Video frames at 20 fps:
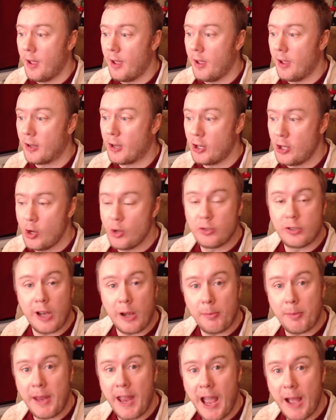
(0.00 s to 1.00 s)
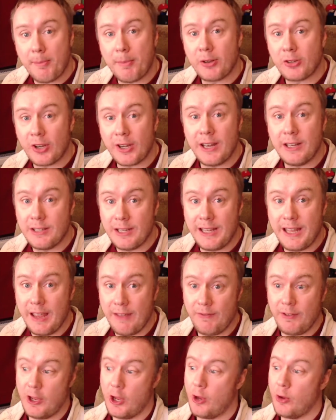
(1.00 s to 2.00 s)
Can you tell me how much I need to
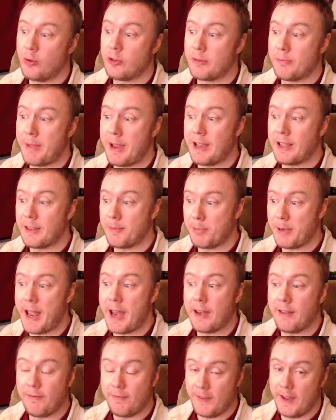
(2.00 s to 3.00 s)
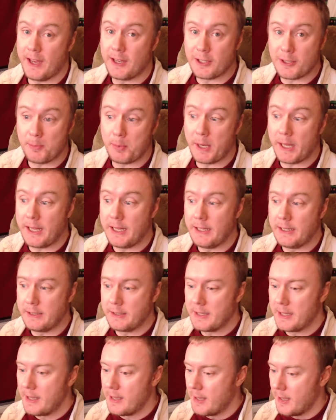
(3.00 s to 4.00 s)
give you to make the planet fixed, please?
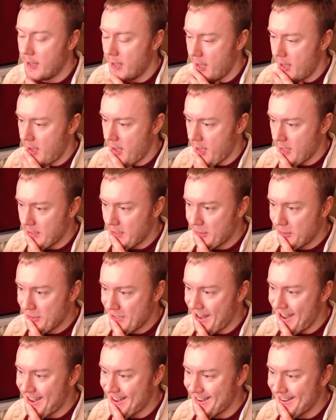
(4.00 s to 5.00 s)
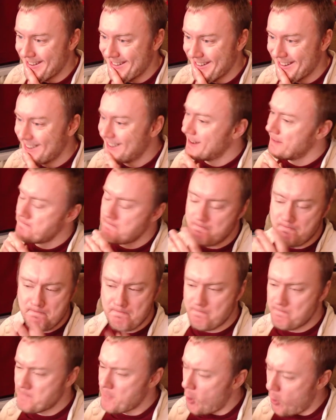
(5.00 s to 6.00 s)
And instead,
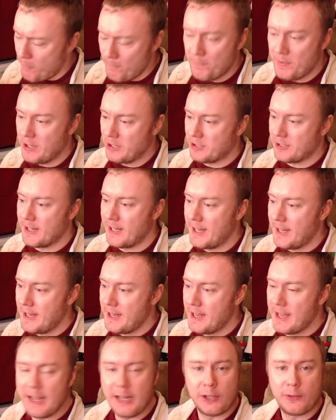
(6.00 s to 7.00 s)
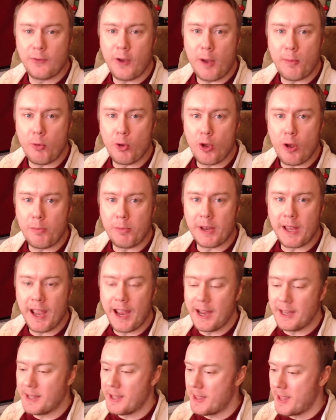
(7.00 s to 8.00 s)
obviously, it is far more
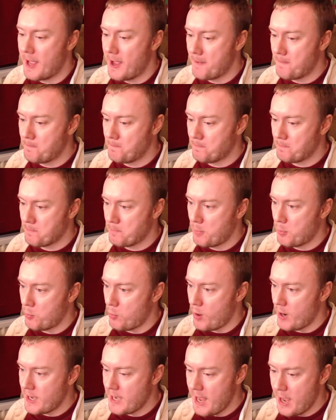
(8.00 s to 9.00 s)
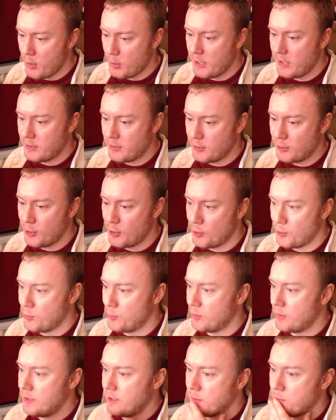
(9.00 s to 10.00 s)
complicated than that. But what I now need to
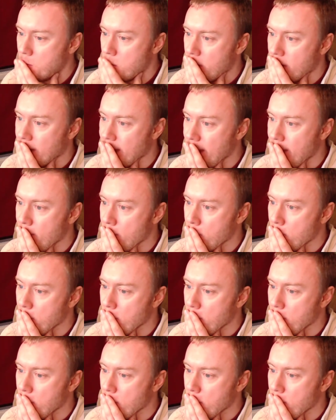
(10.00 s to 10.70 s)
do is work out